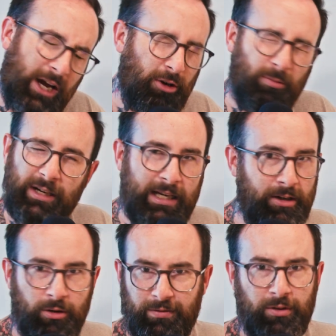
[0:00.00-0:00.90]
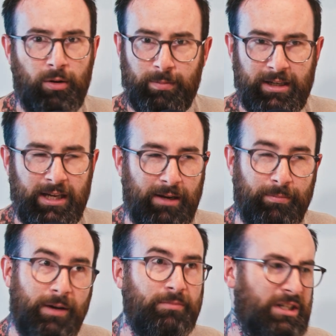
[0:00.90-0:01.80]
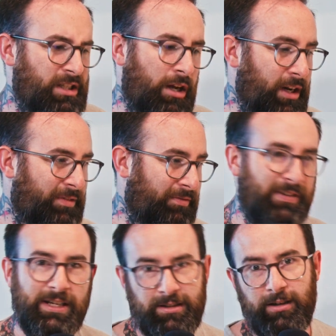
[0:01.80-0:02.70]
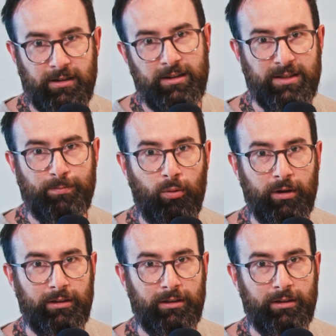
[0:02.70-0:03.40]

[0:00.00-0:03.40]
know we're getting off topic here, but I'm just kind of invested at this point.